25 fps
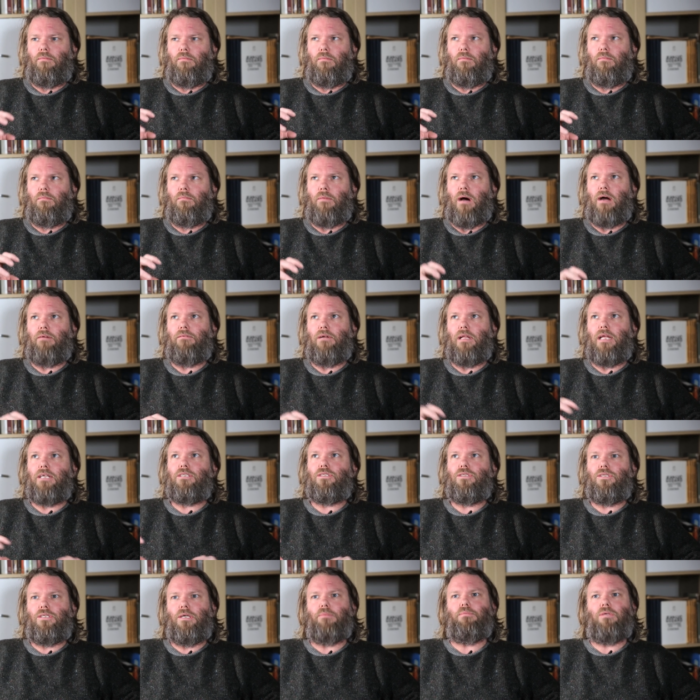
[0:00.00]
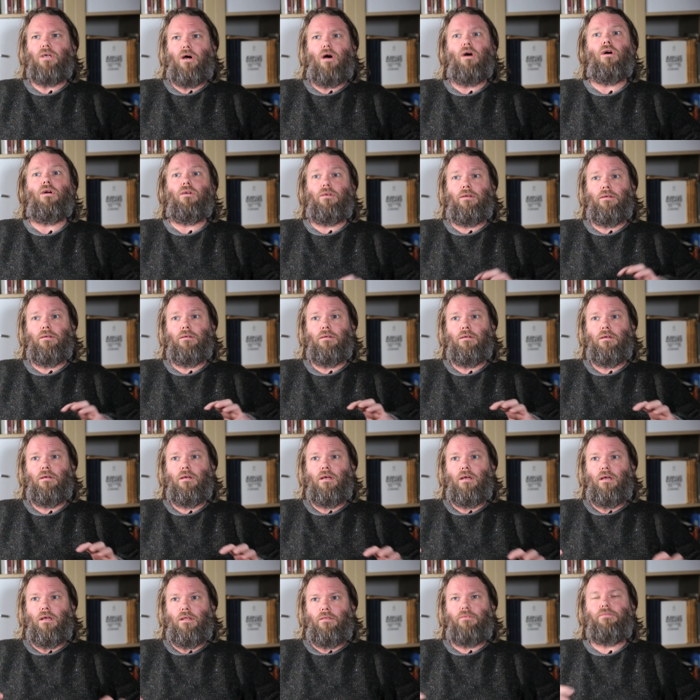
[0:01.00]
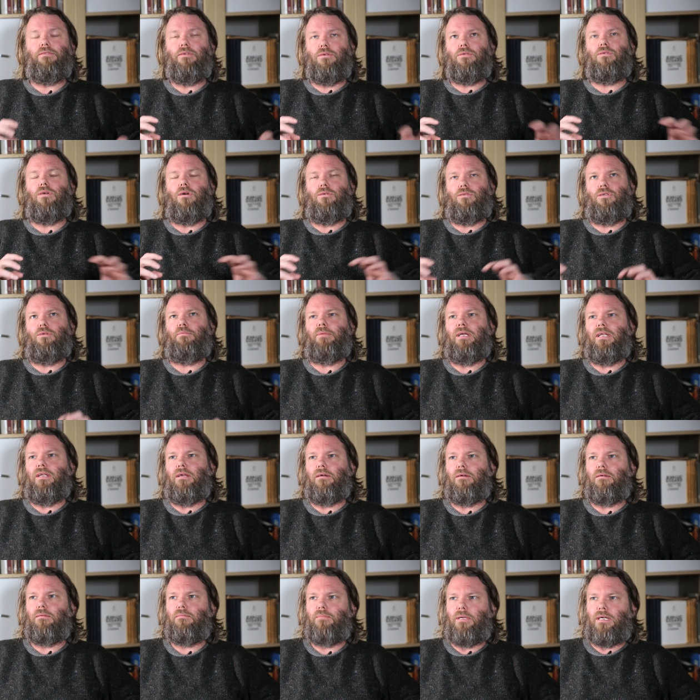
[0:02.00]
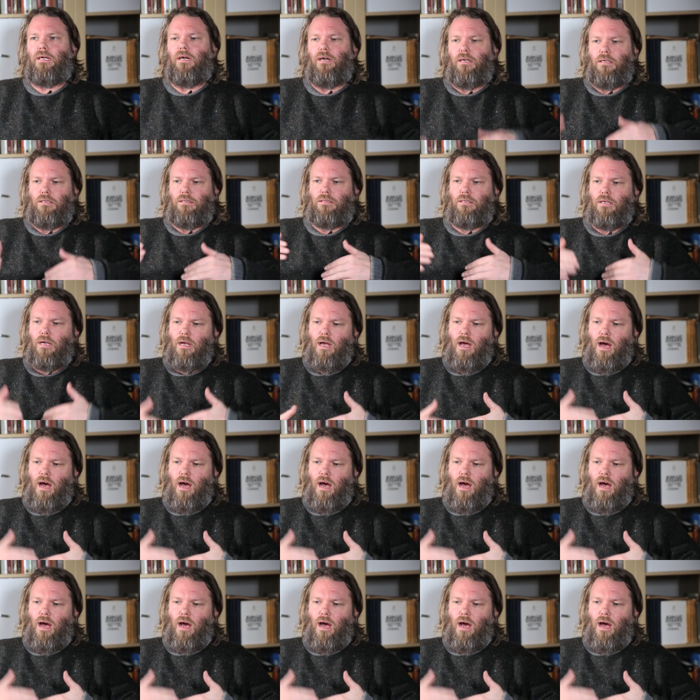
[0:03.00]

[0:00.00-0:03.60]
my relationship to art through social media because